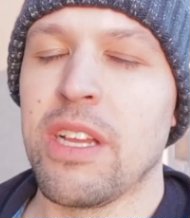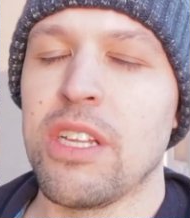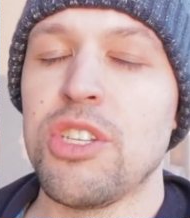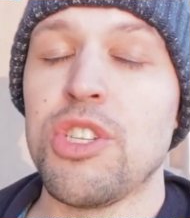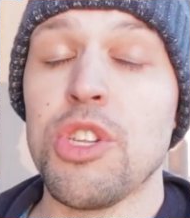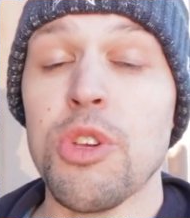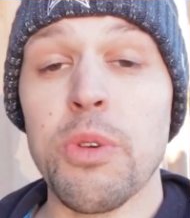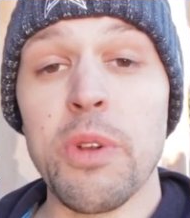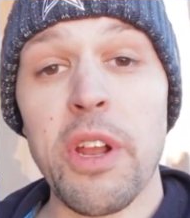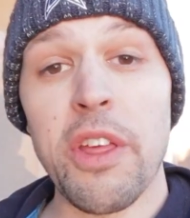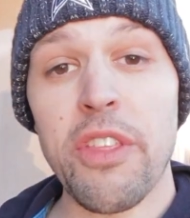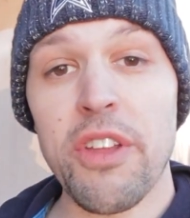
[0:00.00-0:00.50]

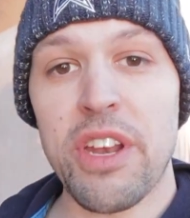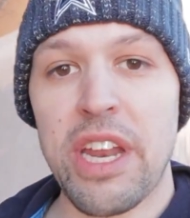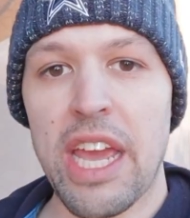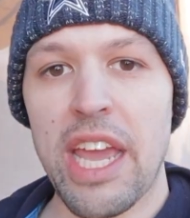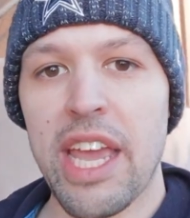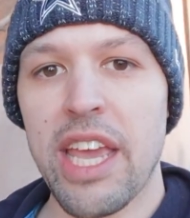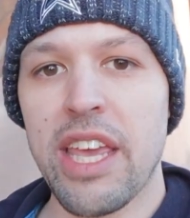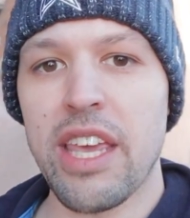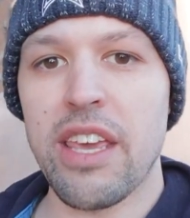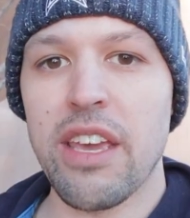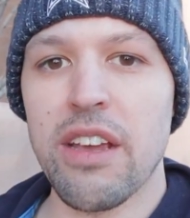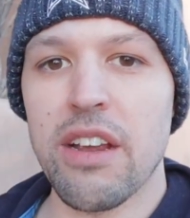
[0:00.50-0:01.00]
Do another day
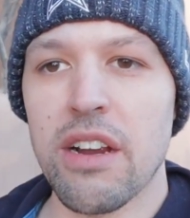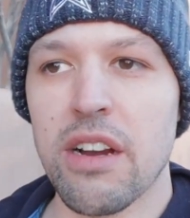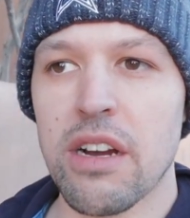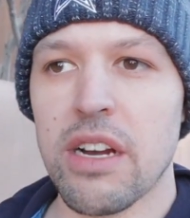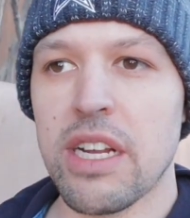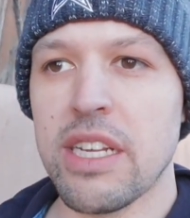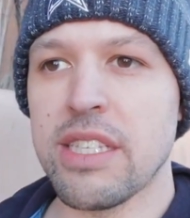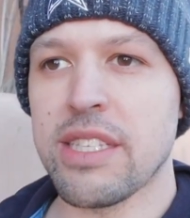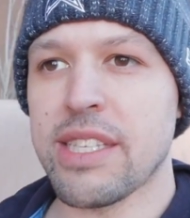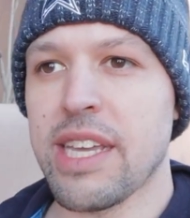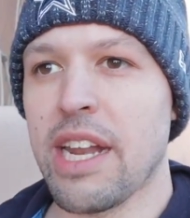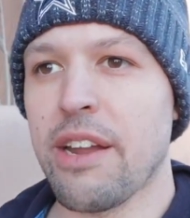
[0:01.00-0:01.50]
here
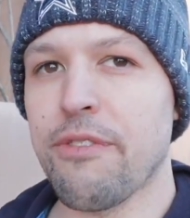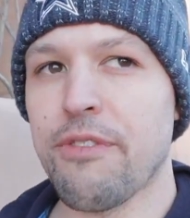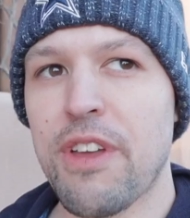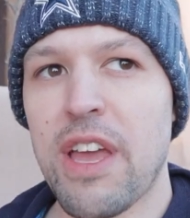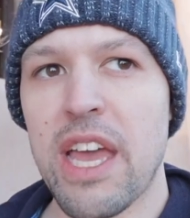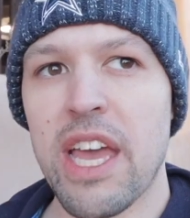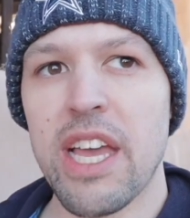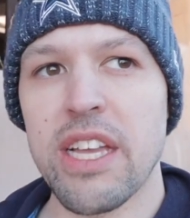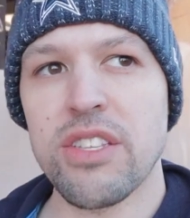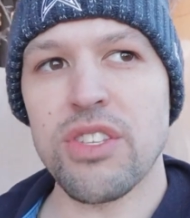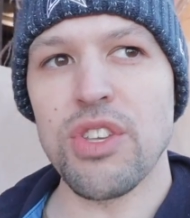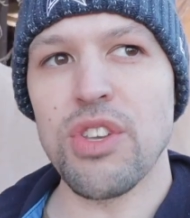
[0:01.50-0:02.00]
in Santa
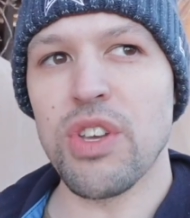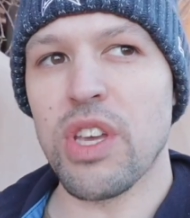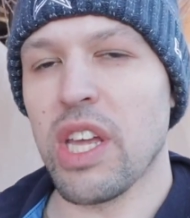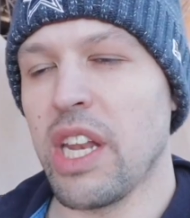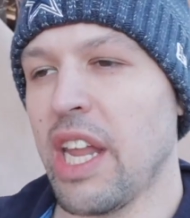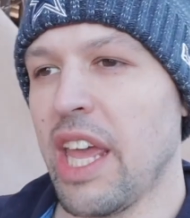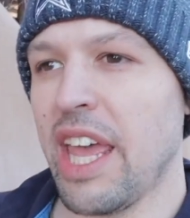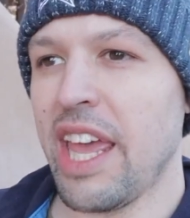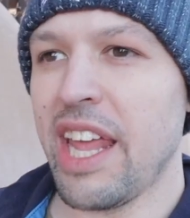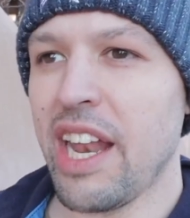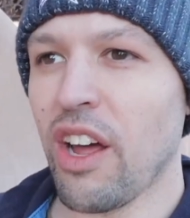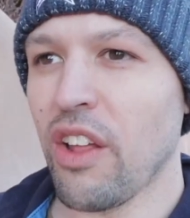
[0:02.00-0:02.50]
Fe so you can
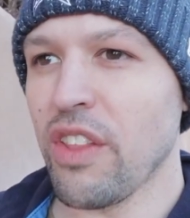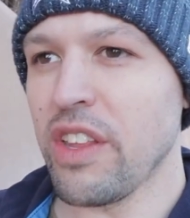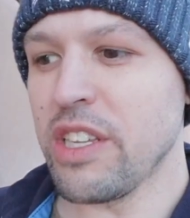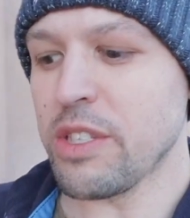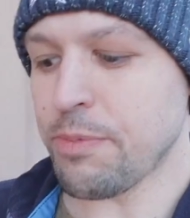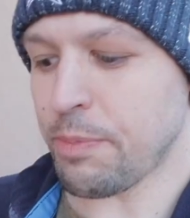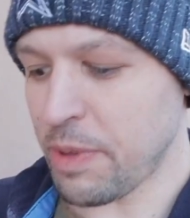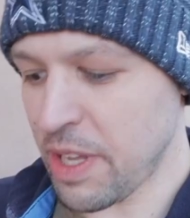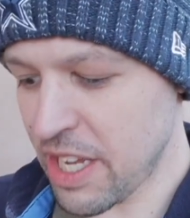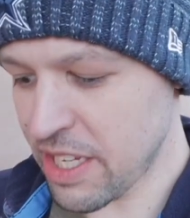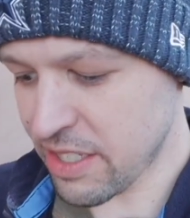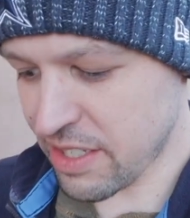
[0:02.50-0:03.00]
hit all these
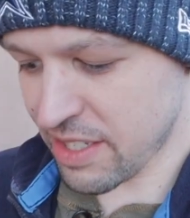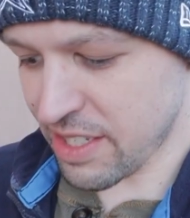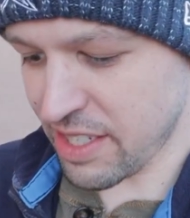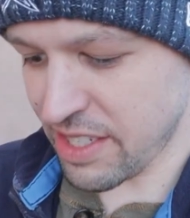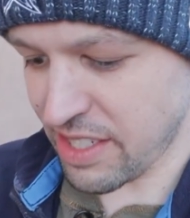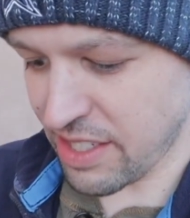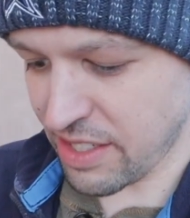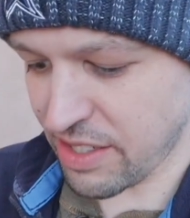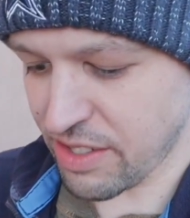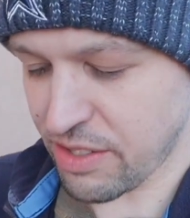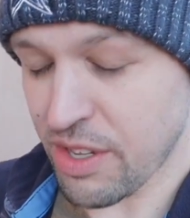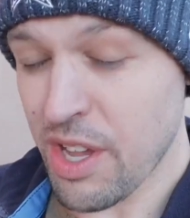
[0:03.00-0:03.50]

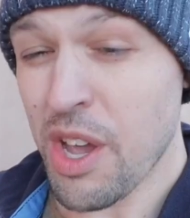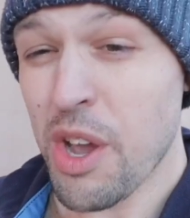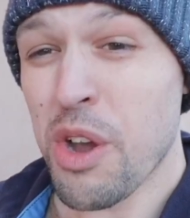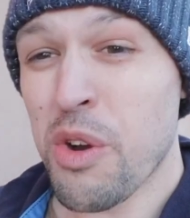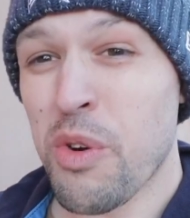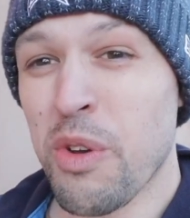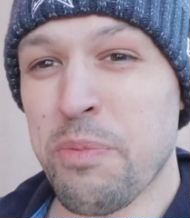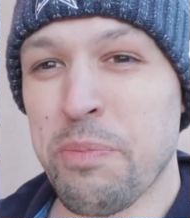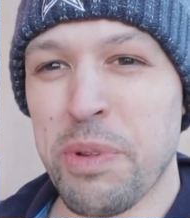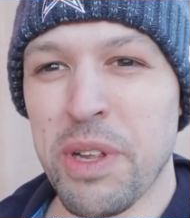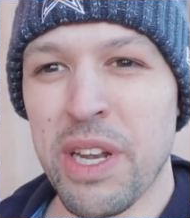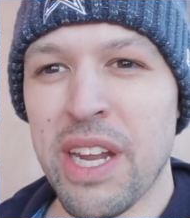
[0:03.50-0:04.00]
places
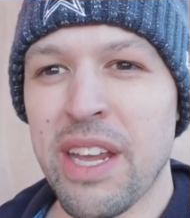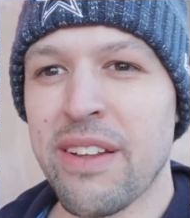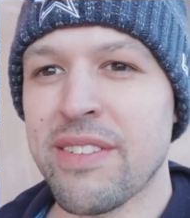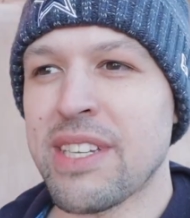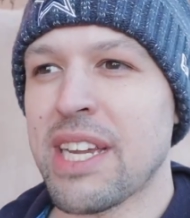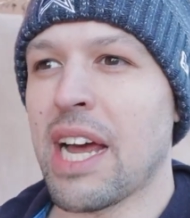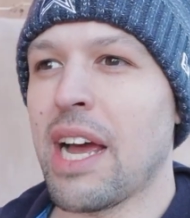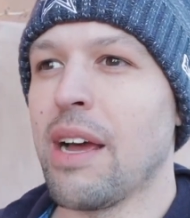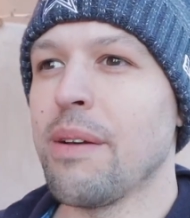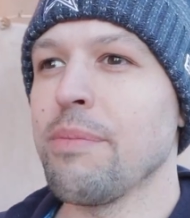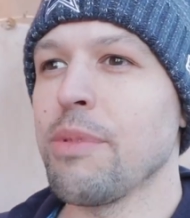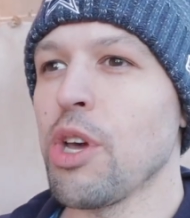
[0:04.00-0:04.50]
with plenty of
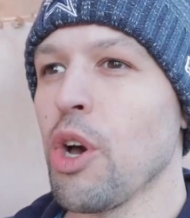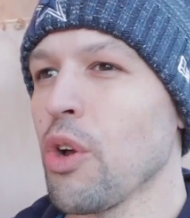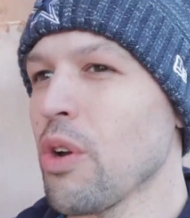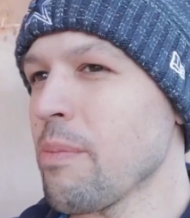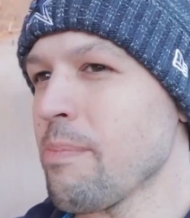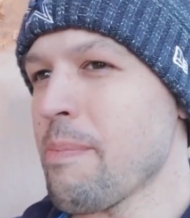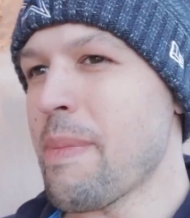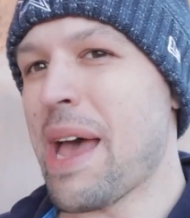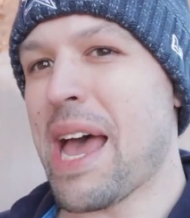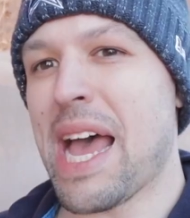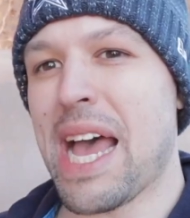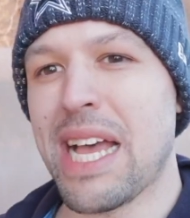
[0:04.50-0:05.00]
time. Go to
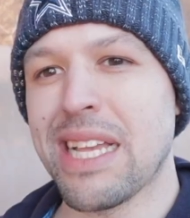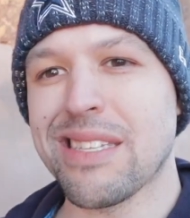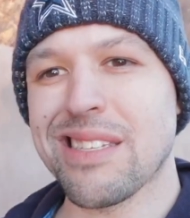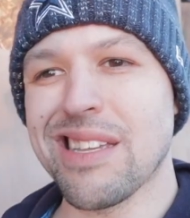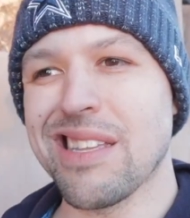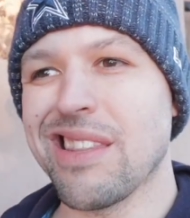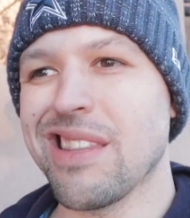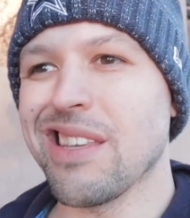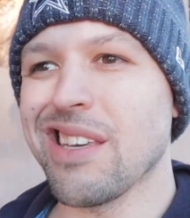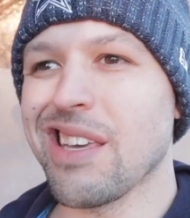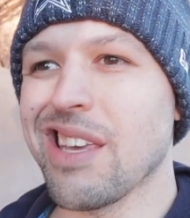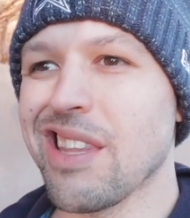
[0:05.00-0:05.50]
Mass
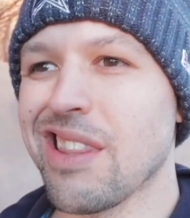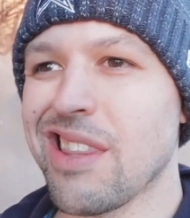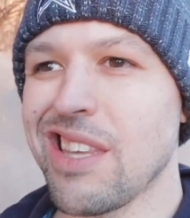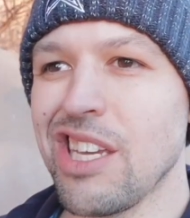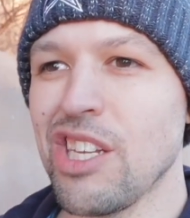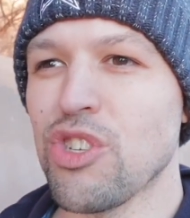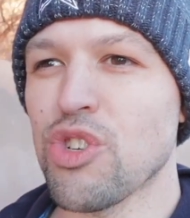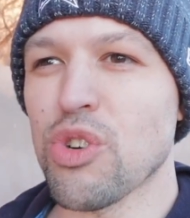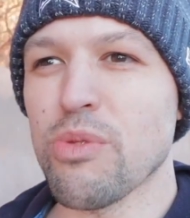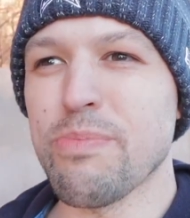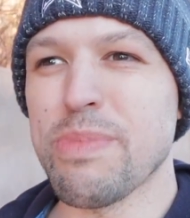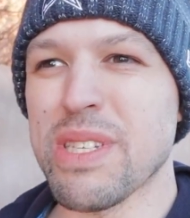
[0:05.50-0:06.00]
at the
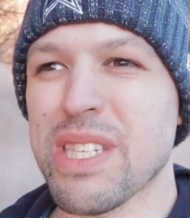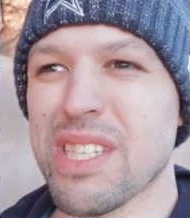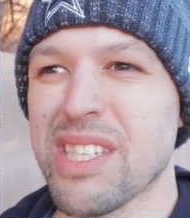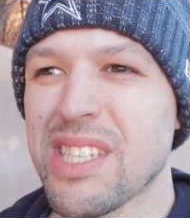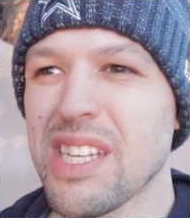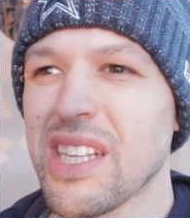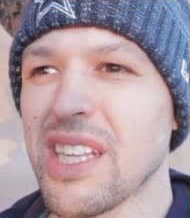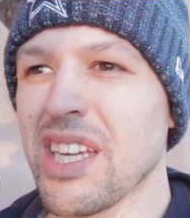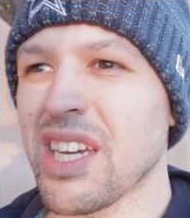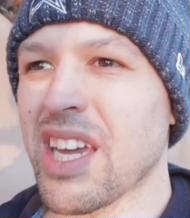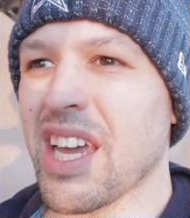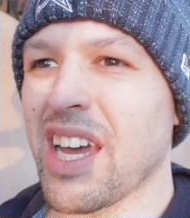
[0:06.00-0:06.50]
Cathedral
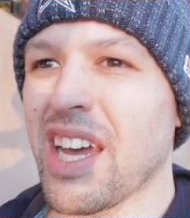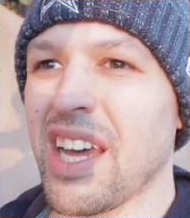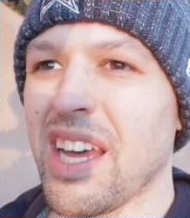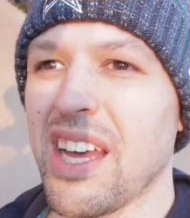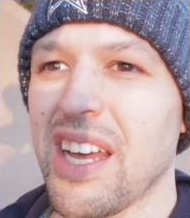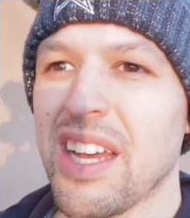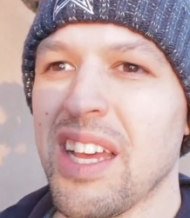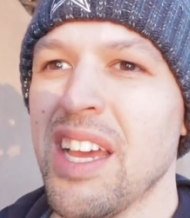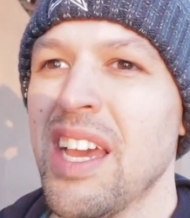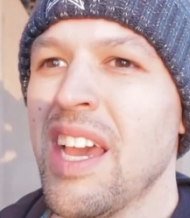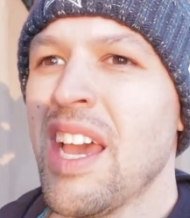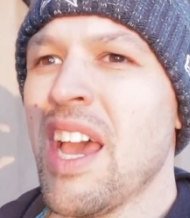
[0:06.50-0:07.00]
Basilica.